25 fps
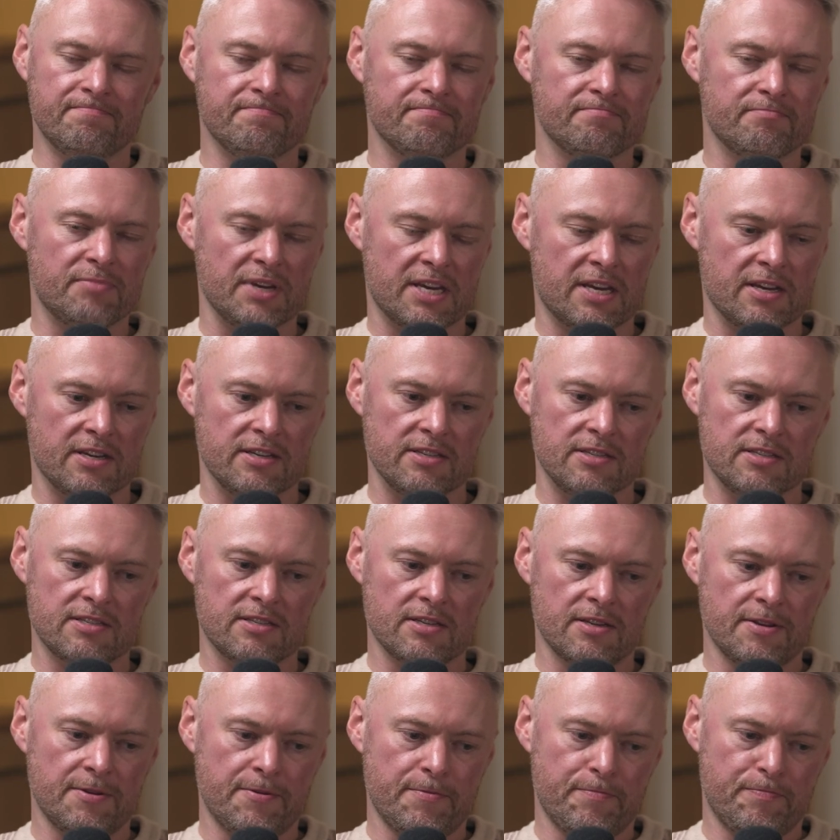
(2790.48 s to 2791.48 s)
because
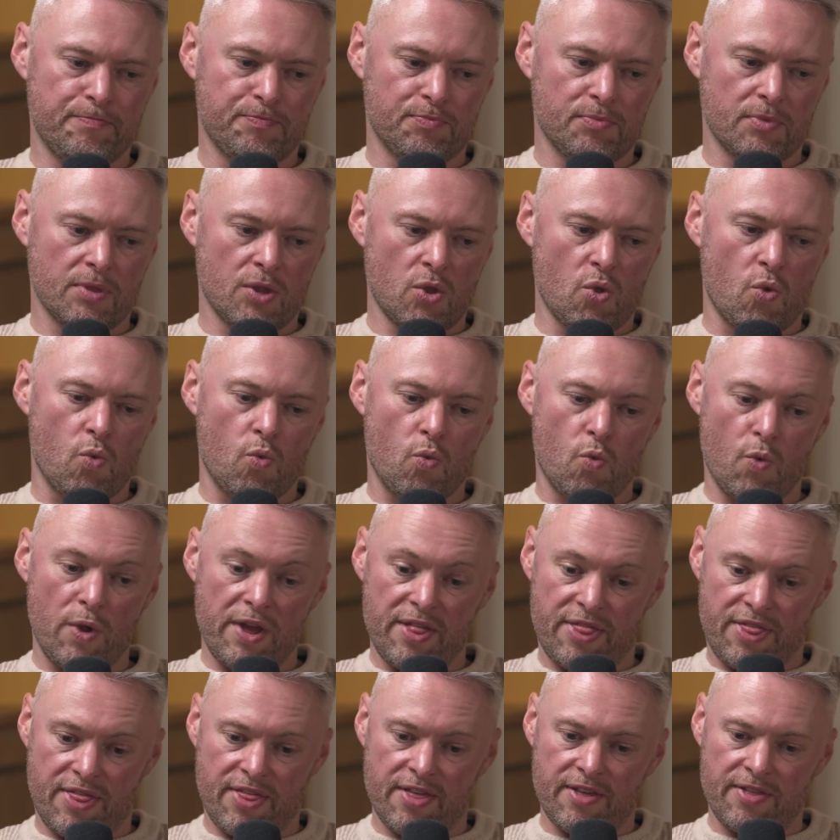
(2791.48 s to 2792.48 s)

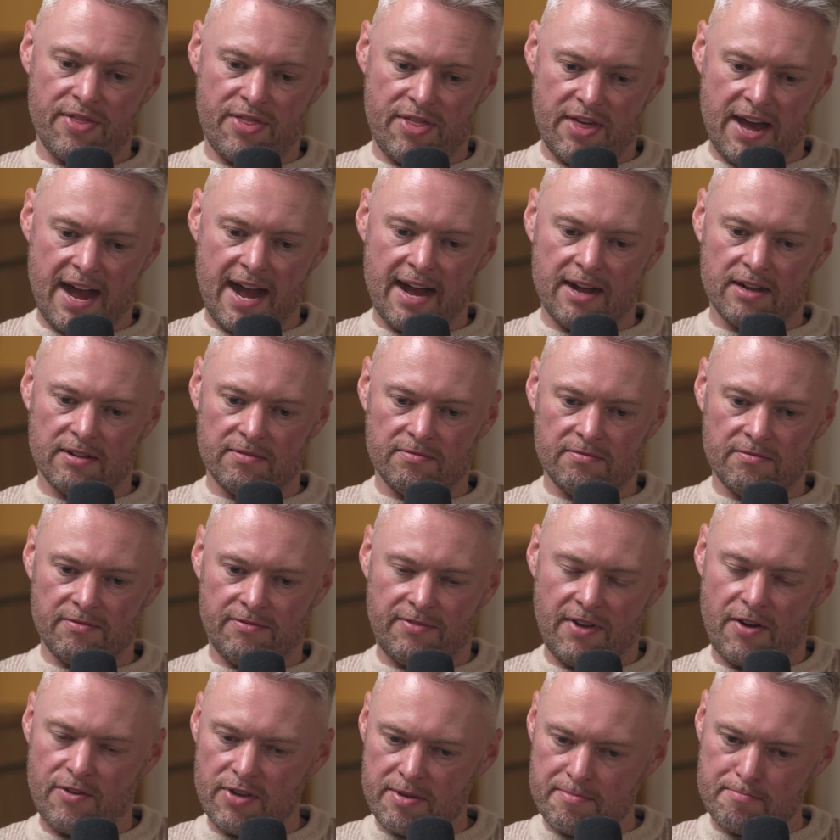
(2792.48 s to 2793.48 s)
with that
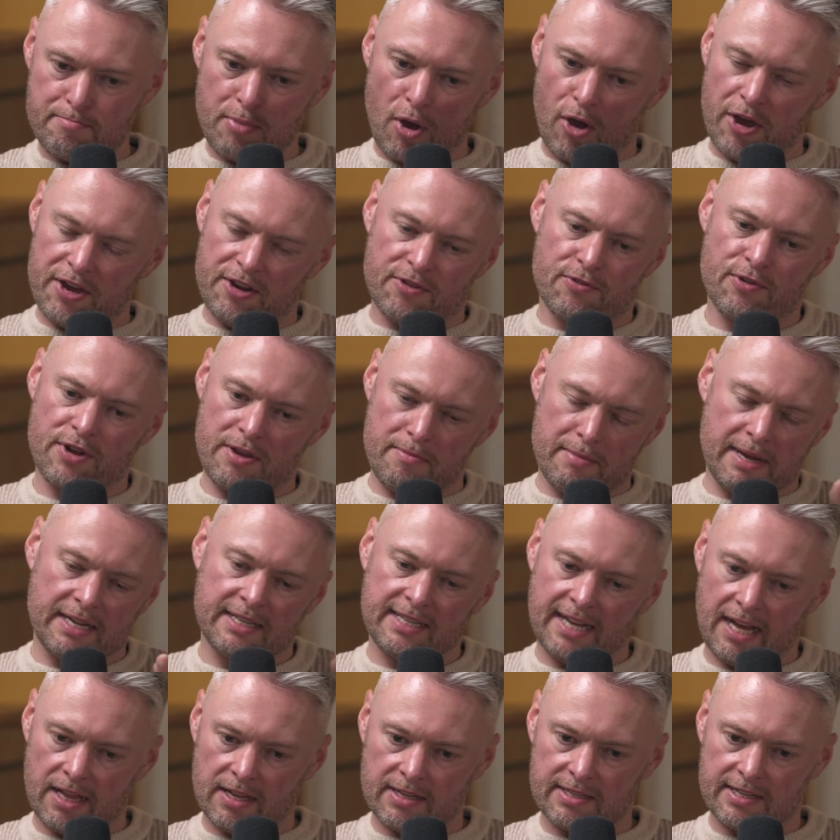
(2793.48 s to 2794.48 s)
very binary
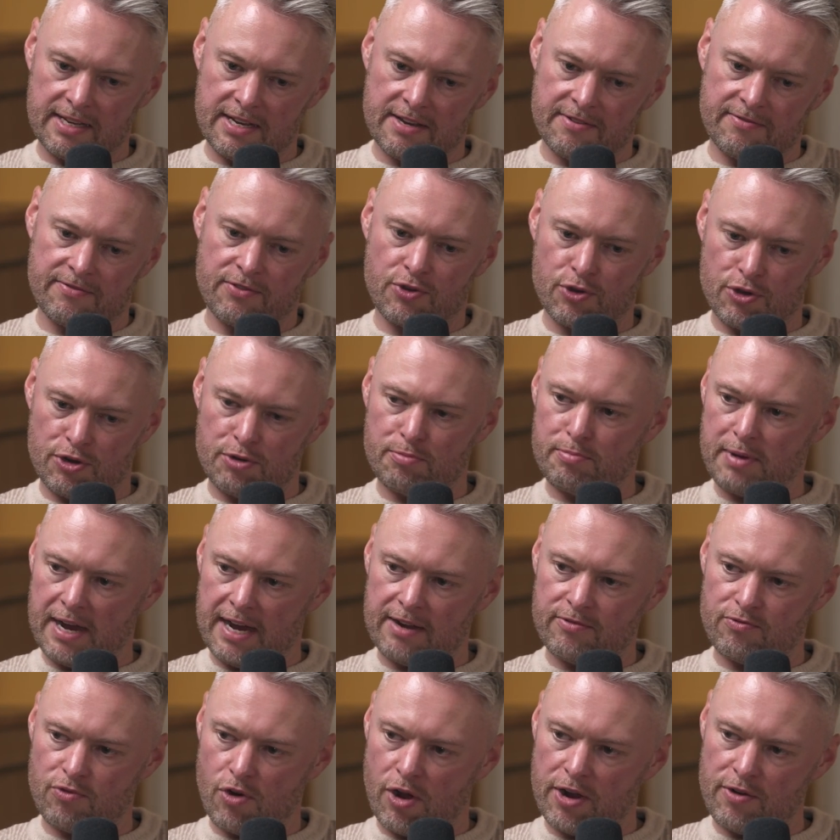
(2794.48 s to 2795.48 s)
mentality of good,
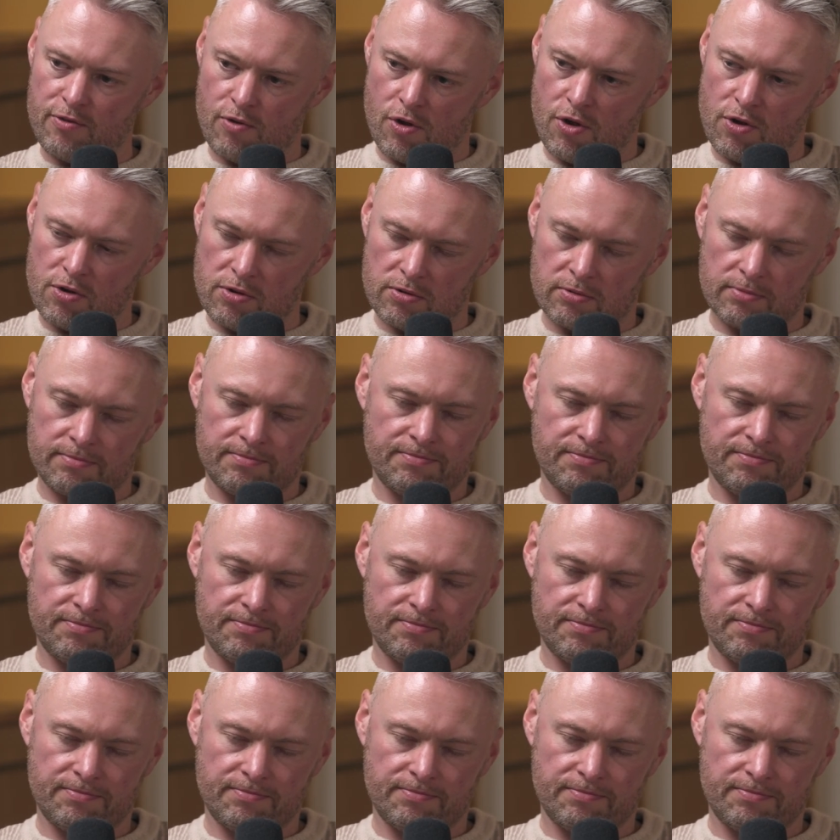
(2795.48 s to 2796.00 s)
bad, right, wrong,